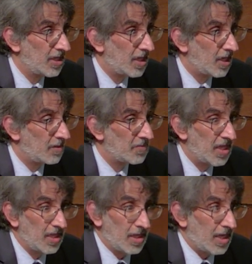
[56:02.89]
Um,
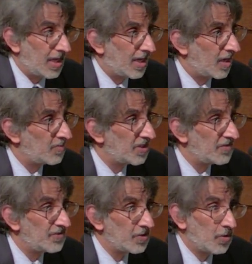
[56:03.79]
how many of
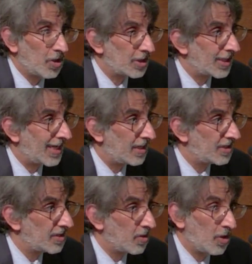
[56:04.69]
you are,
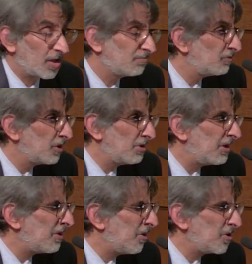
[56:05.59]
you know, are
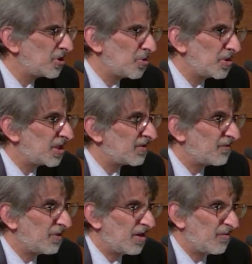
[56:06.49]
in all sorts
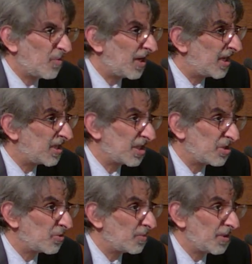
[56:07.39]
of, of ways
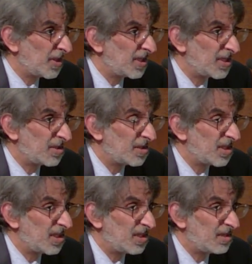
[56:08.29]
contributing to
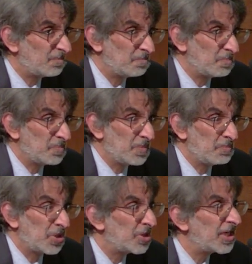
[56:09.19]
the um,
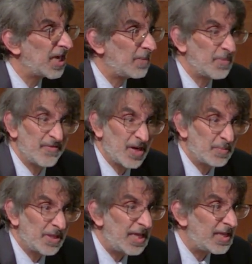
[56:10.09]
burning up of our
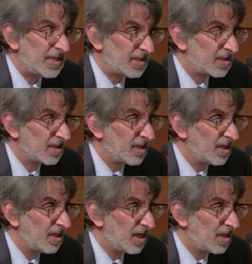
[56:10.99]
planet?
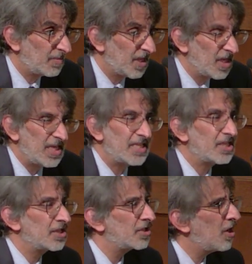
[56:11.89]
Um, it's
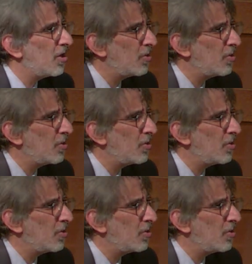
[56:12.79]
so